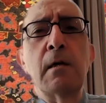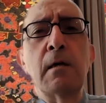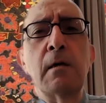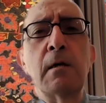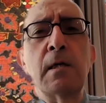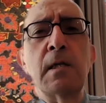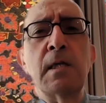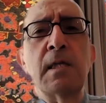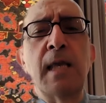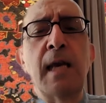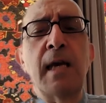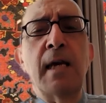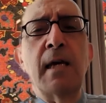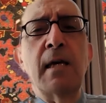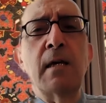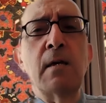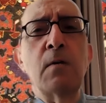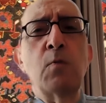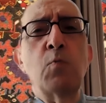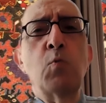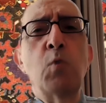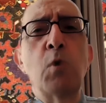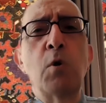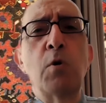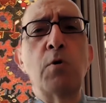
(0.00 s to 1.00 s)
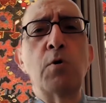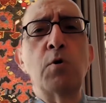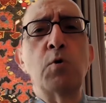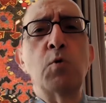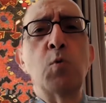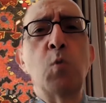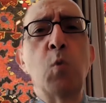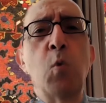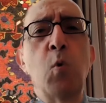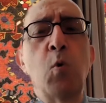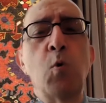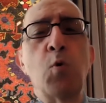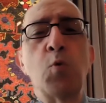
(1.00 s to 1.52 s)
Second World
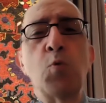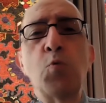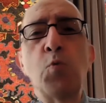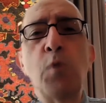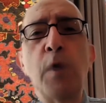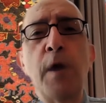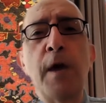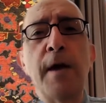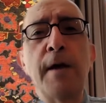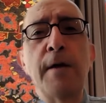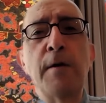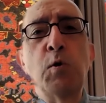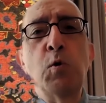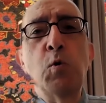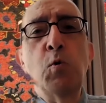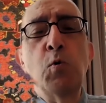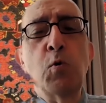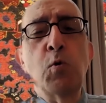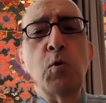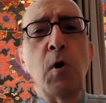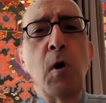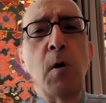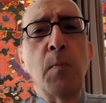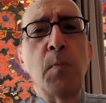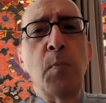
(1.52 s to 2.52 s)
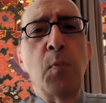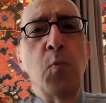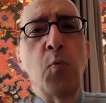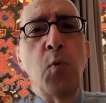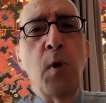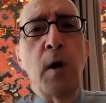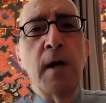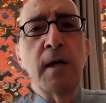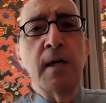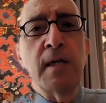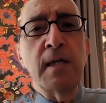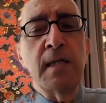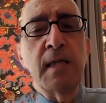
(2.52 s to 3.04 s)
War, where Europe
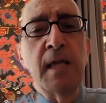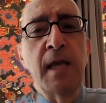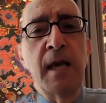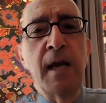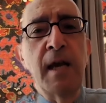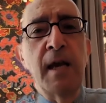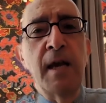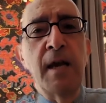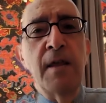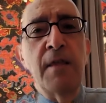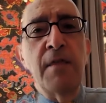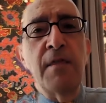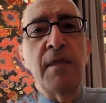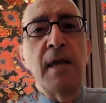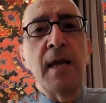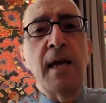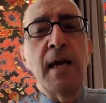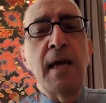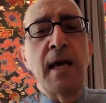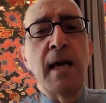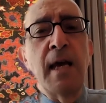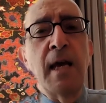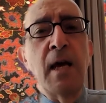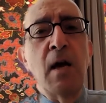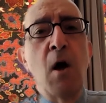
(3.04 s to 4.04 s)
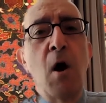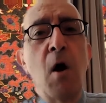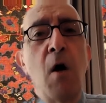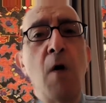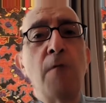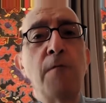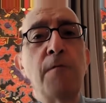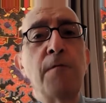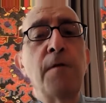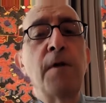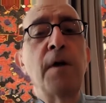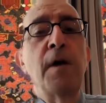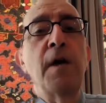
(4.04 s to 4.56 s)
was thinking
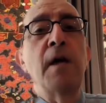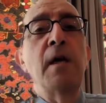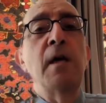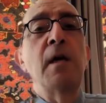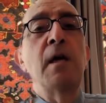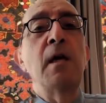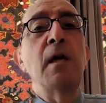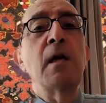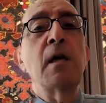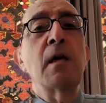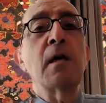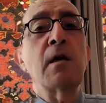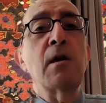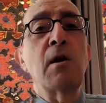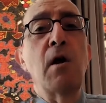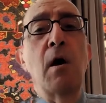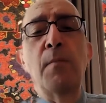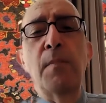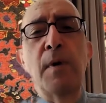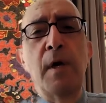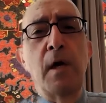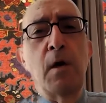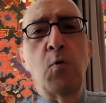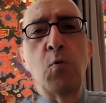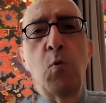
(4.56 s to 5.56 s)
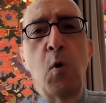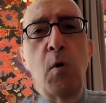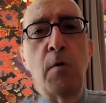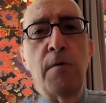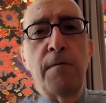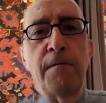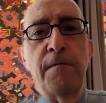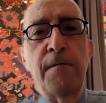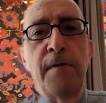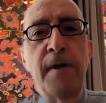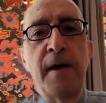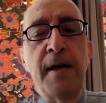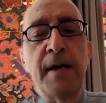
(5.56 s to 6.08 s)
of economic
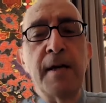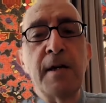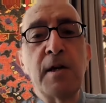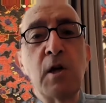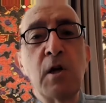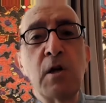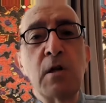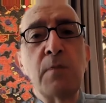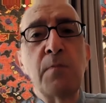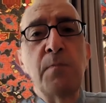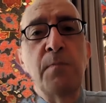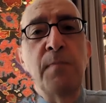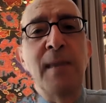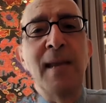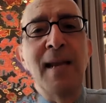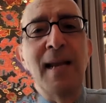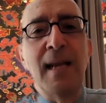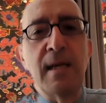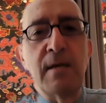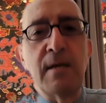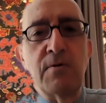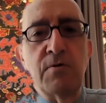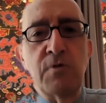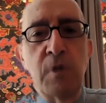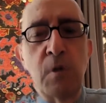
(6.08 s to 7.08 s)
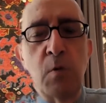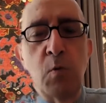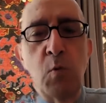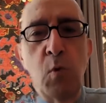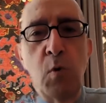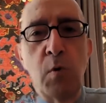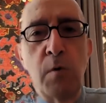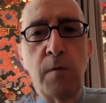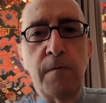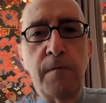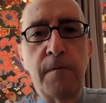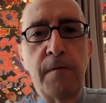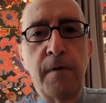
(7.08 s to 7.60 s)
warfare, not military
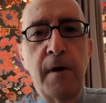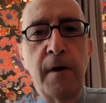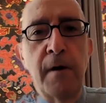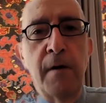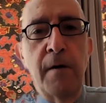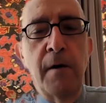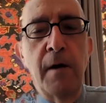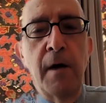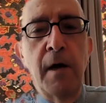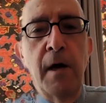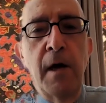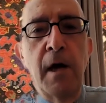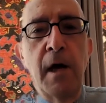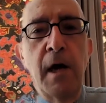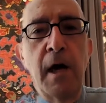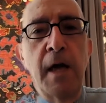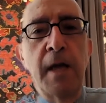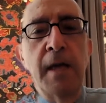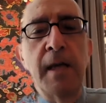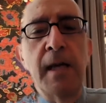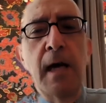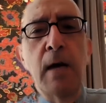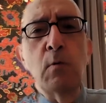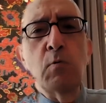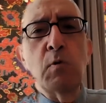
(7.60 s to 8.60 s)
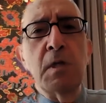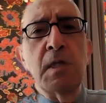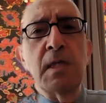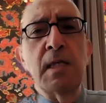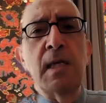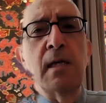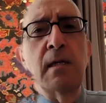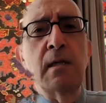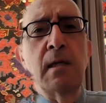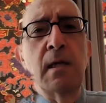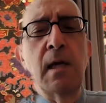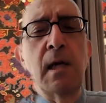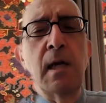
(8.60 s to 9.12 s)
warfare. And now
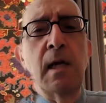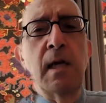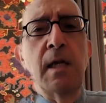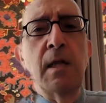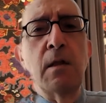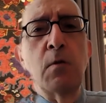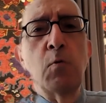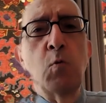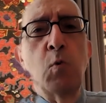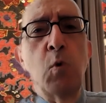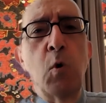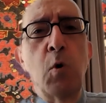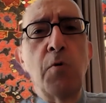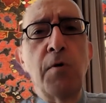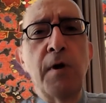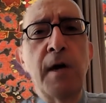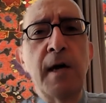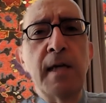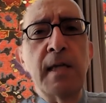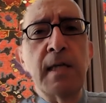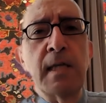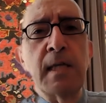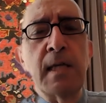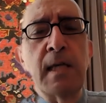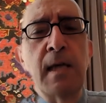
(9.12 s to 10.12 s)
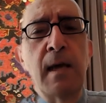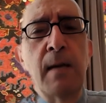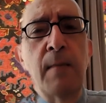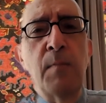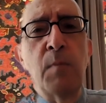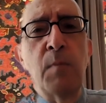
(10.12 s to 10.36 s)
suddenly the war has come